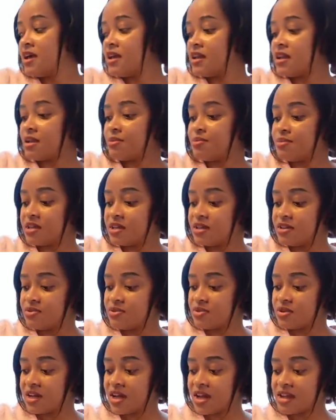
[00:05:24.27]
and I'll be
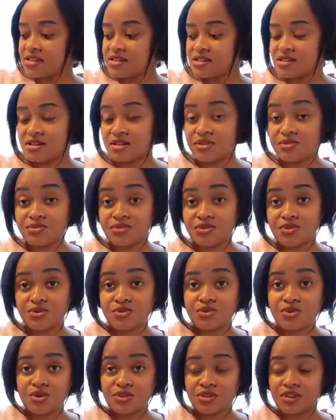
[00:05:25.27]
giving guys a
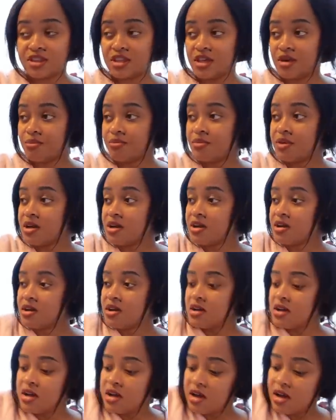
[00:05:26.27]
review on them,
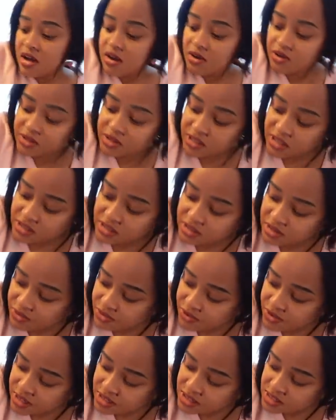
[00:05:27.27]
on the
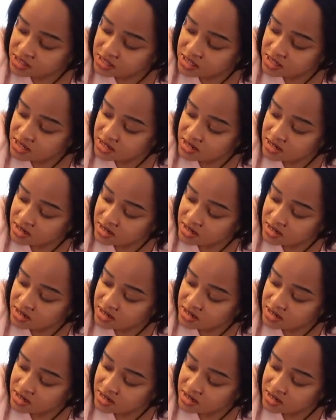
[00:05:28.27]
different